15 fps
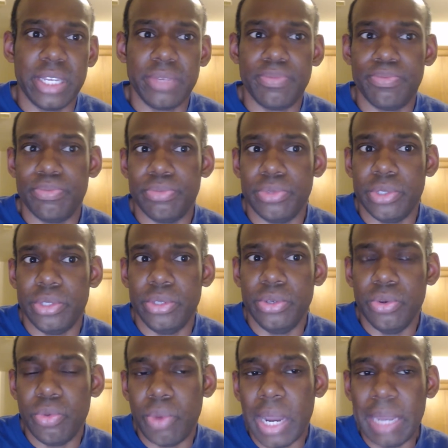Like
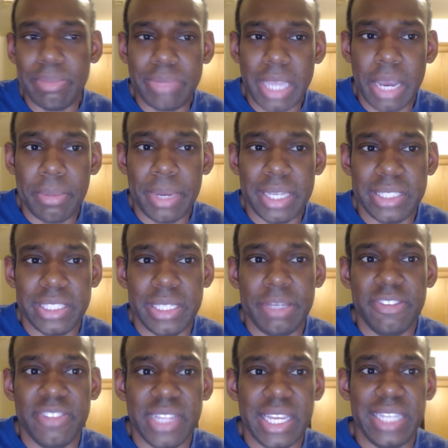you wiped out my
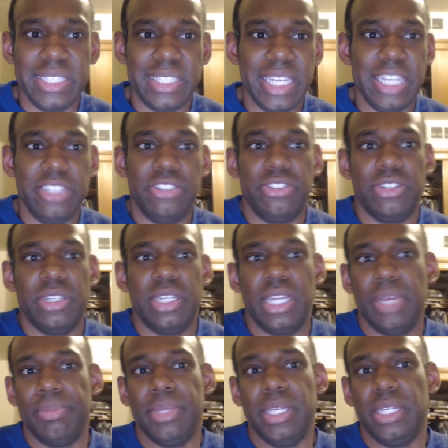civilization.
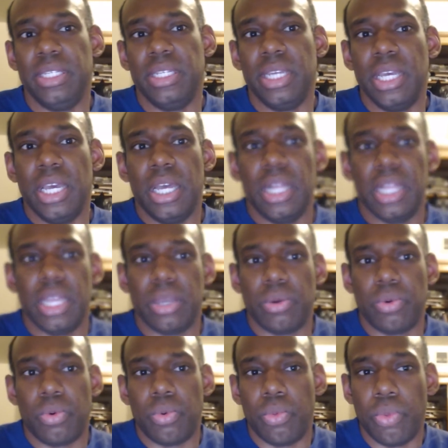I mean, like
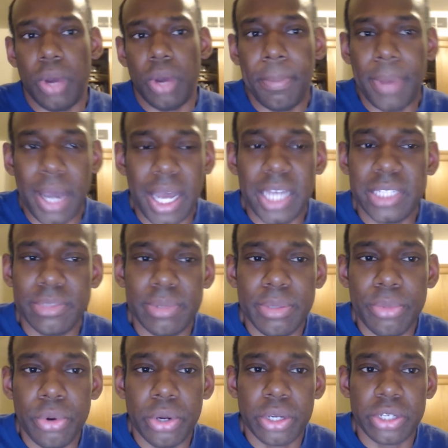what possibly
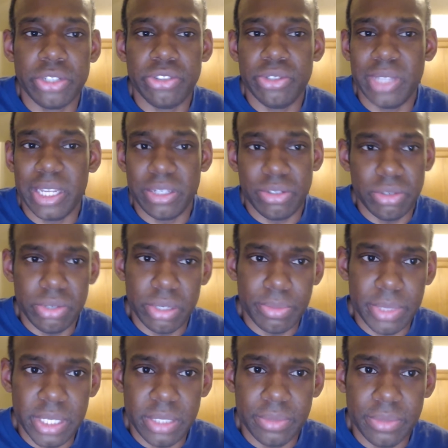more could you like do to
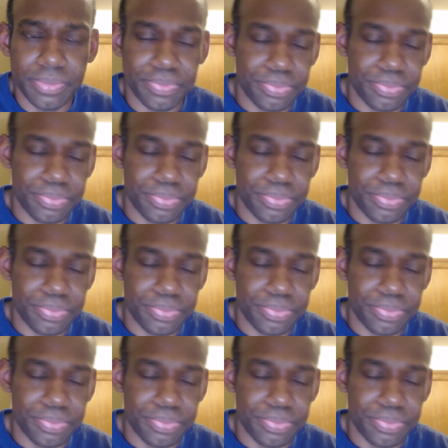me?"